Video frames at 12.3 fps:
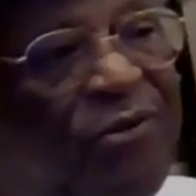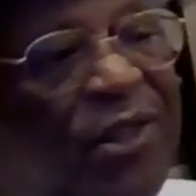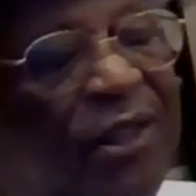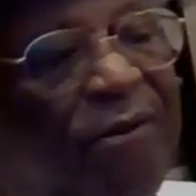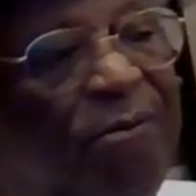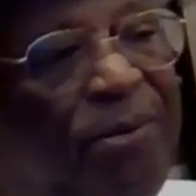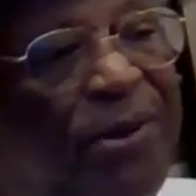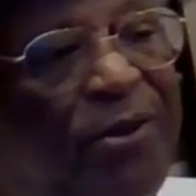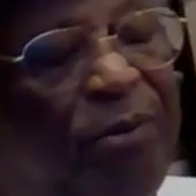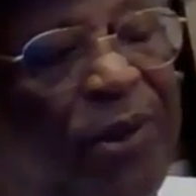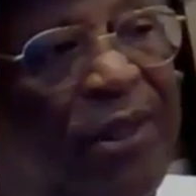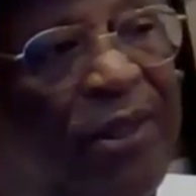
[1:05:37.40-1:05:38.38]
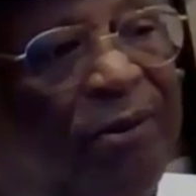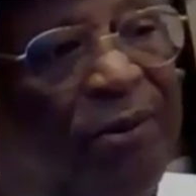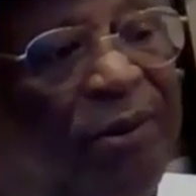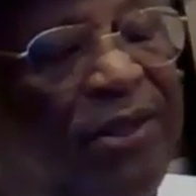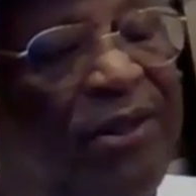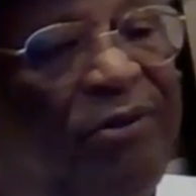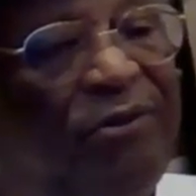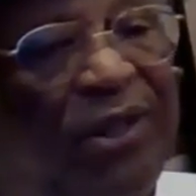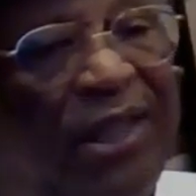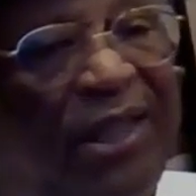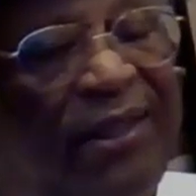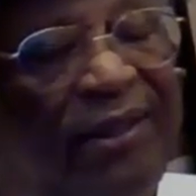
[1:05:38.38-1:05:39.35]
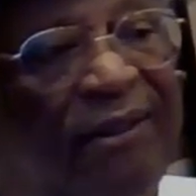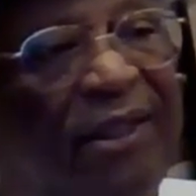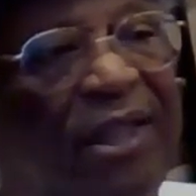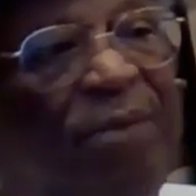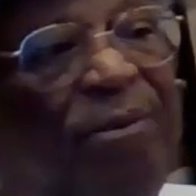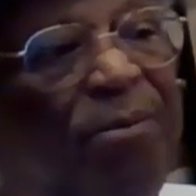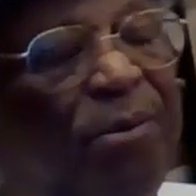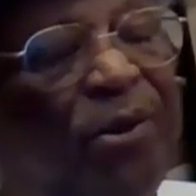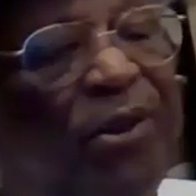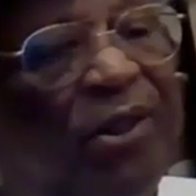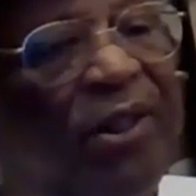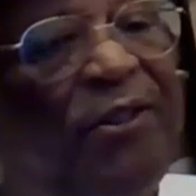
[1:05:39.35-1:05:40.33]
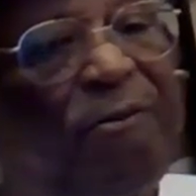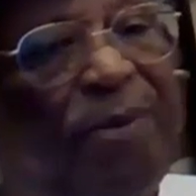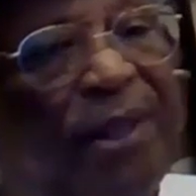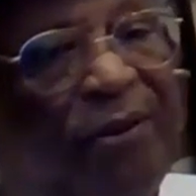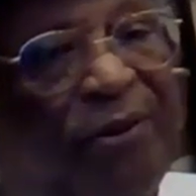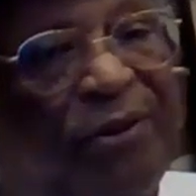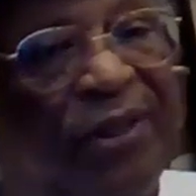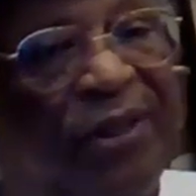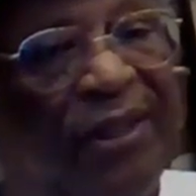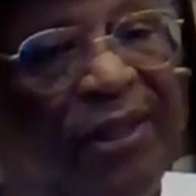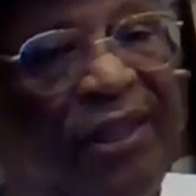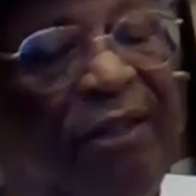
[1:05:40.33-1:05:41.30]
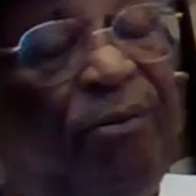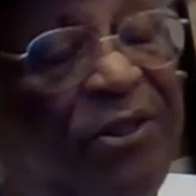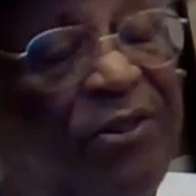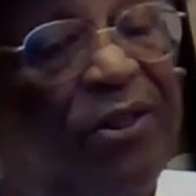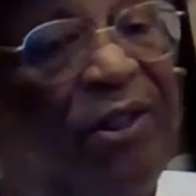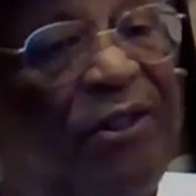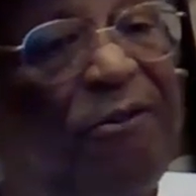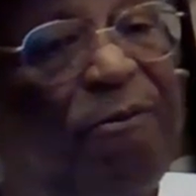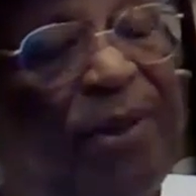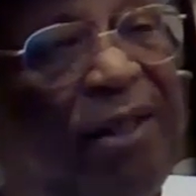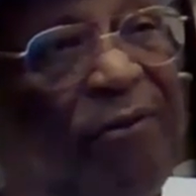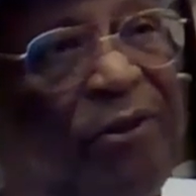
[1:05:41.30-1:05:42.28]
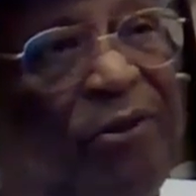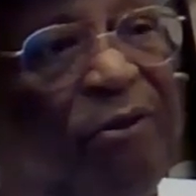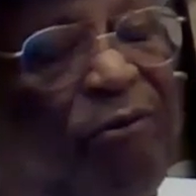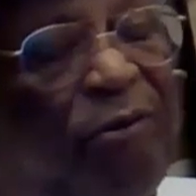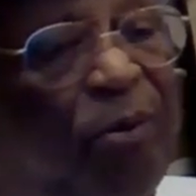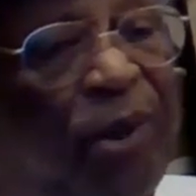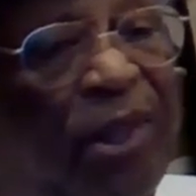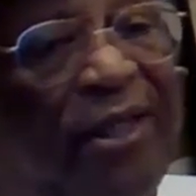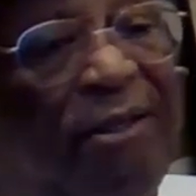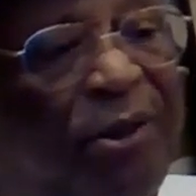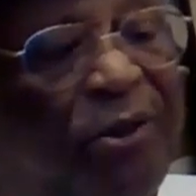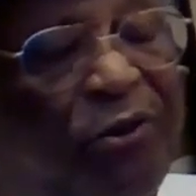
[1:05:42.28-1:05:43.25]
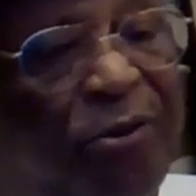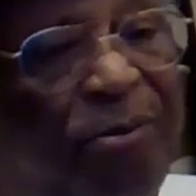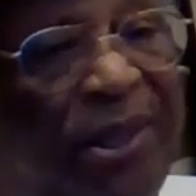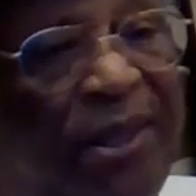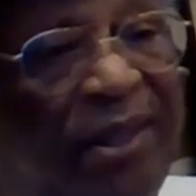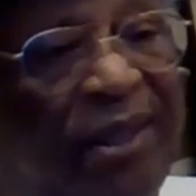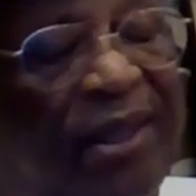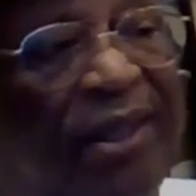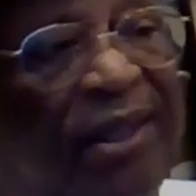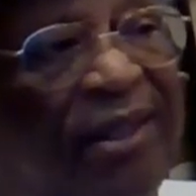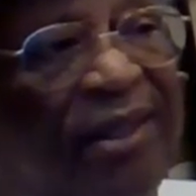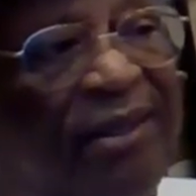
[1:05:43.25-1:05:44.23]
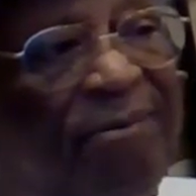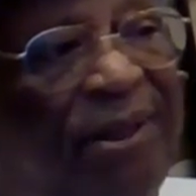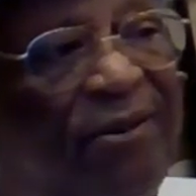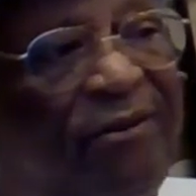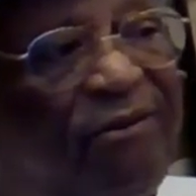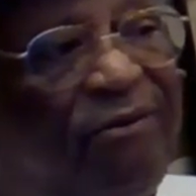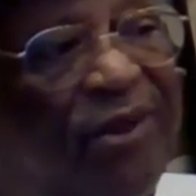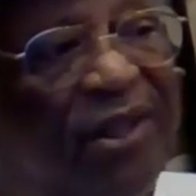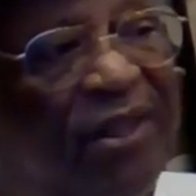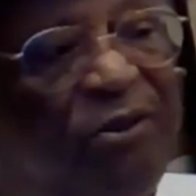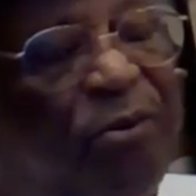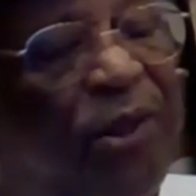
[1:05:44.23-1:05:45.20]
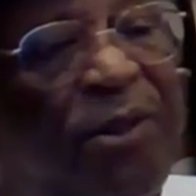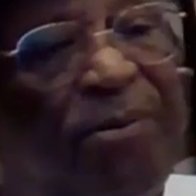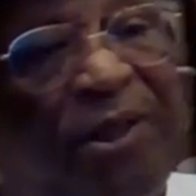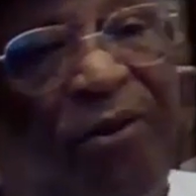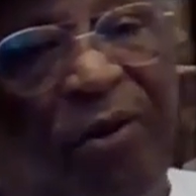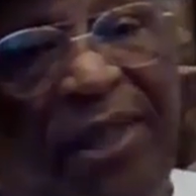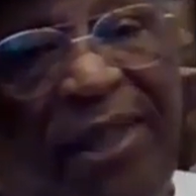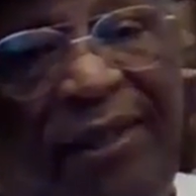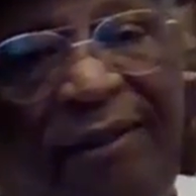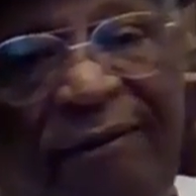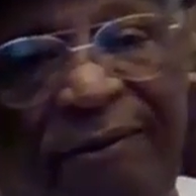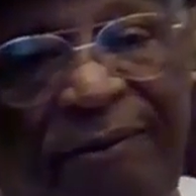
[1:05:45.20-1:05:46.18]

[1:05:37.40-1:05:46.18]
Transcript: of town between New Orleans and Slidell, but more in Orleans Parish. It wasn't Orleans Parish. So from where I am, about a 20-minute ride.